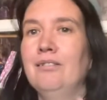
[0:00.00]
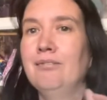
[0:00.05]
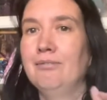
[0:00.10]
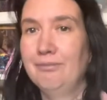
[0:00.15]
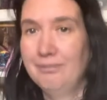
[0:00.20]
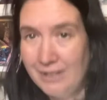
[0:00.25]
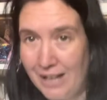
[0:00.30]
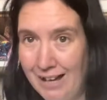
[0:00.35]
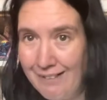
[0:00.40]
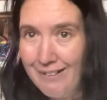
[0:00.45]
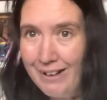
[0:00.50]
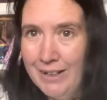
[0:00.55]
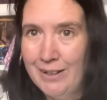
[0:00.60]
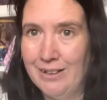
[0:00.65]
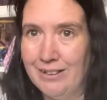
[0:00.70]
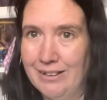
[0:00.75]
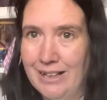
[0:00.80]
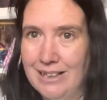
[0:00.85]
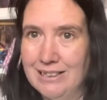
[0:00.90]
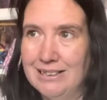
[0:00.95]
Now I
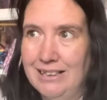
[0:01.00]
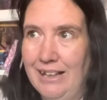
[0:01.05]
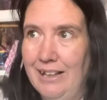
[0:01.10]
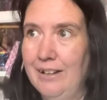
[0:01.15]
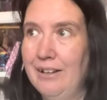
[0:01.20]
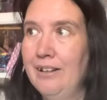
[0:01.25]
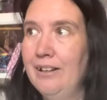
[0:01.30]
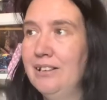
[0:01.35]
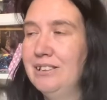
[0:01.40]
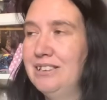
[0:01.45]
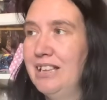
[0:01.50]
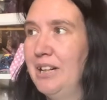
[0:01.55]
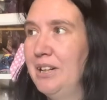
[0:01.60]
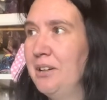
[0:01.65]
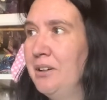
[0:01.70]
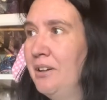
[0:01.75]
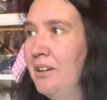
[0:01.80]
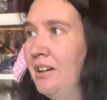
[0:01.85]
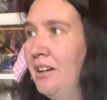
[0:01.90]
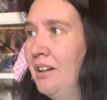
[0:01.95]
think that's it. So
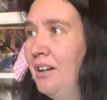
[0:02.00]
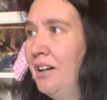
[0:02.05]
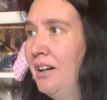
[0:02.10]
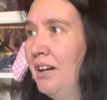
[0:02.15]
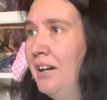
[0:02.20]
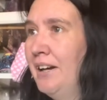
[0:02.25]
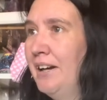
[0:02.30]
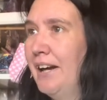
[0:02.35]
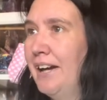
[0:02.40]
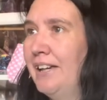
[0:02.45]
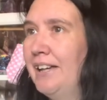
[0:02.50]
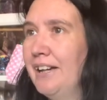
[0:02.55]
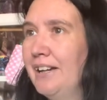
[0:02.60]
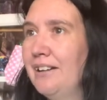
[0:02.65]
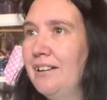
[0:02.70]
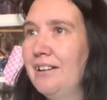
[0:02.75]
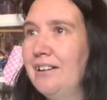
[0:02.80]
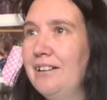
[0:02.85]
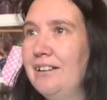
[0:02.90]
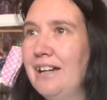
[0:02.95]
I
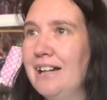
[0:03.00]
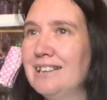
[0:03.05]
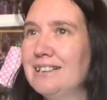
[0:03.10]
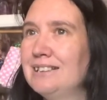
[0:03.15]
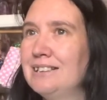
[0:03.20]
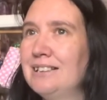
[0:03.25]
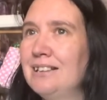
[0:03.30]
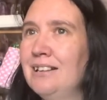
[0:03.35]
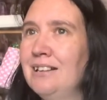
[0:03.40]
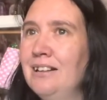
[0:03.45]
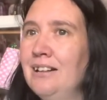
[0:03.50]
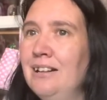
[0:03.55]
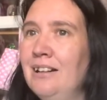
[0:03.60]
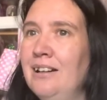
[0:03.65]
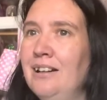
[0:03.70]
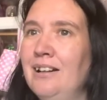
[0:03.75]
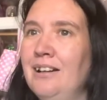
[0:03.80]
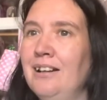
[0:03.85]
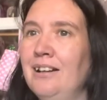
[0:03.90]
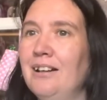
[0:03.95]
think that's
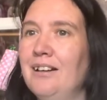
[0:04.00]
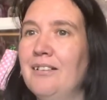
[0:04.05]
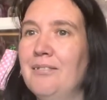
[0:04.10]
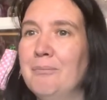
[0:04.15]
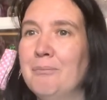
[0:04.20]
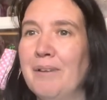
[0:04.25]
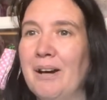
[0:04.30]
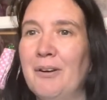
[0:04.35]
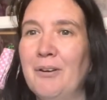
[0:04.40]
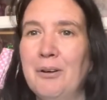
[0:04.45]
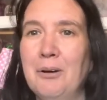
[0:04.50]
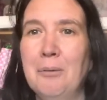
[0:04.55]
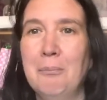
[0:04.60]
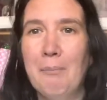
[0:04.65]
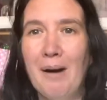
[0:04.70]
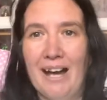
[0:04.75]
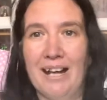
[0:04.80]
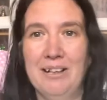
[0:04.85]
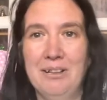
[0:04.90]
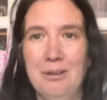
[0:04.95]
my whole
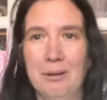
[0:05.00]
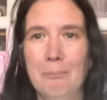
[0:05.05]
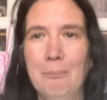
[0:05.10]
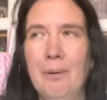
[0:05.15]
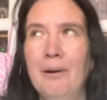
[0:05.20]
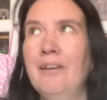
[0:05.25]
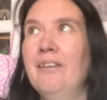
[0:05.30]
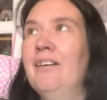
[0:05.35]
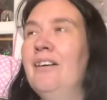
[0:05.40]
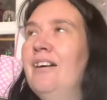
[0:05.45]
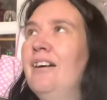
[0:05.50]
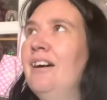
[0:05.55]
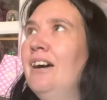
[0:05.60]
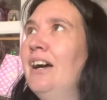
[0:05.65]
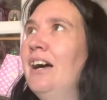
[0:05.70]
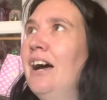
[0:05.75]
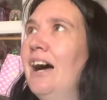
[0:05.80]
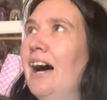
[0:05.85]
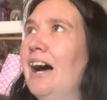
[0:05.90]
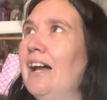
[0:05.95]
mind dump.
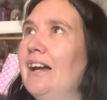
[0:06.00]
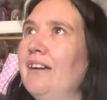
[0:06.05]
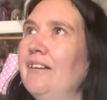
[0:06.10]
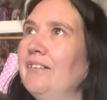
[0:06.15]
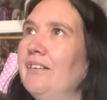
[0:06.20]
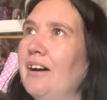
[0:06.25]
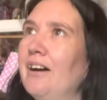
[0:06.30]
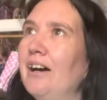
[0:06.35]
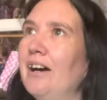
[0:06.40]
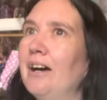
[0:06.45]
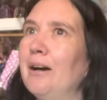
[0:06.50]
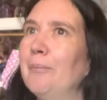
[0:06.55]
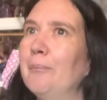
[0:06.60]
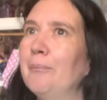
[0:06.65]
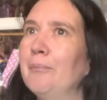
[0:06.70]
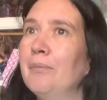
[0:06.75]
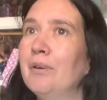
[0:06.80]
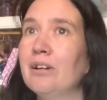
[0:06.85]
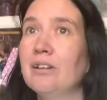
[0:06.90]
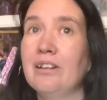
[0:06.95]
And
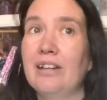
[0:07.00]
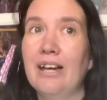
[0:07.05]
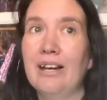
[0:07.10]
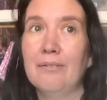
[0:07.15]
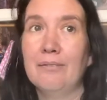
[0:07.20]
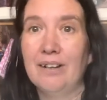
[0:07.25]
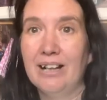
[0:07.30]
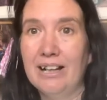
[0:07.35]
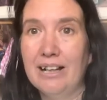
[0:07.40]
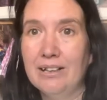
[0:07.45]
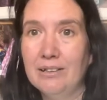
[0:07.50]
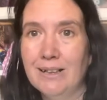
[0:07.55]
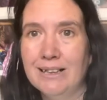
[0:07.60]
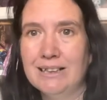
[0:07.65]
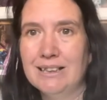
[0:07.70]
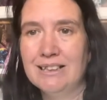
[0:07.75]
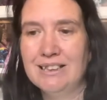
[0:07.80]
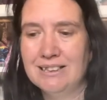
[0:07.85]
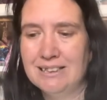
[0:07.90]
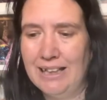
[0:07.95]
um, yeah, I'm really
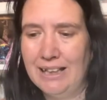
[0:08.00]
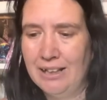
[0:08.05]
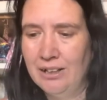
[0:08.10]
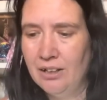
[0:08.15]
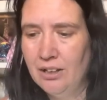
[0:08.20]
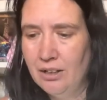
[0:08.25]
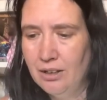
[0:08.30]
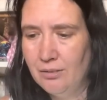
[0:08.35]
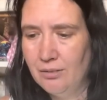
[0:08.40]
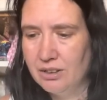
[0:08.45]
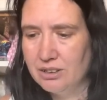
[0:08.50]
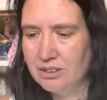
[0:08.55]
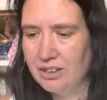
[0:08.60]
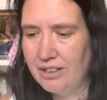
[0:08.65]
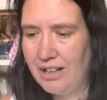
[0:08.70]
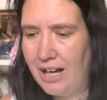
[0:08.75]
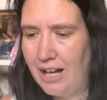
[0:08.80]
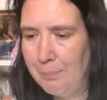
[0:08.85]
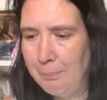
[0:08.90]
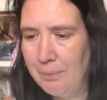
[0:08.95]
interested to see what's going to
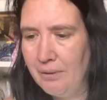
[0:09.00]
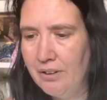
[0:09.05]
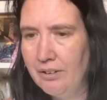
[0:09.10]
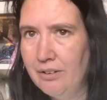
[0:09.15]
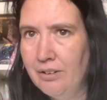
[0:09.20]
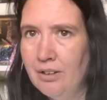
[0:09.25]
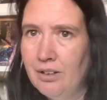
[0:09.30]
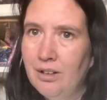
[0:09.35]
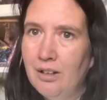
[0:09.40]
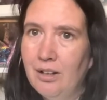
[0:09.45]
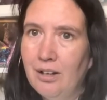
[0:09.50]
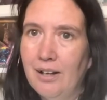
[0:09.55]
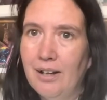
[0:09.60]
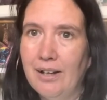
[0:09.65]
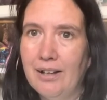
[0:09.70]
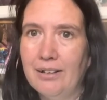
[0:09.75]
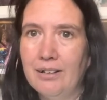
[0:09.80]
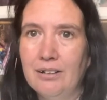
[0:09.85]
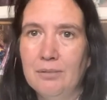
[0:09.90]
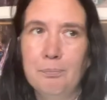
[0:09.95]
happen.
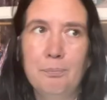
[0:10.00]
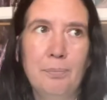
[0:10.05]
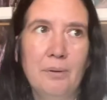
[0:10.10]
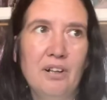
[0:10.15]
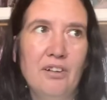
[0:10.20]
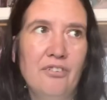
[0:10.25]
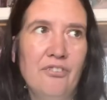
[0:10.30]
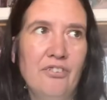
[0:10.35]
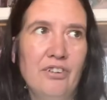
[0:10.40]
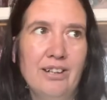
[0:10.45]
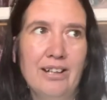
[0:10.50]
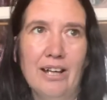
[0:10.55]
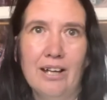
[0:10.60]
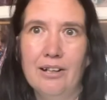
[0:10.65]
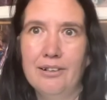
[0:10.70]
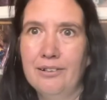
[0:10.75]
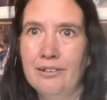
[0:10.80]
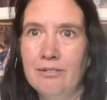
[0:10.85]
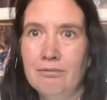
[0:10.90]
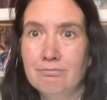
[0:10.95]
And But for
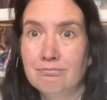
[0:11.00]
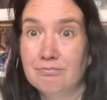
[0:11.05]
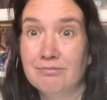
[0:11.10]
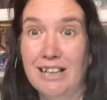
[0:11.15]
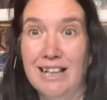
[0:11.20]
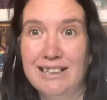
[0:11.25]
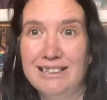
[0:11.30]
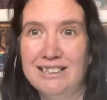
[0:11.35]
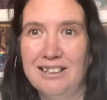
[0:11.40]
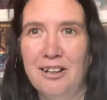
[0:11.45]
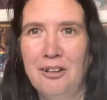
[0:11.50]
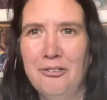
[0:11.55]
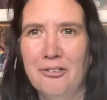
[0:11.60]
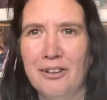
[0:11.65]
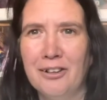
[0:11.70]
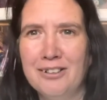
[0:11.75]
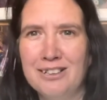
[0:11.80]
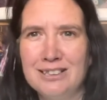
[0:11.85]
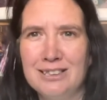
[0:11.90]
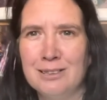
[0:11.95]
now, that's all,
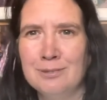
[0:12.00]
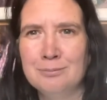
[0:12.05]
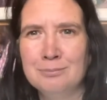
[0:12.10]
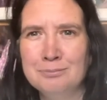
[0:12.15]
folks.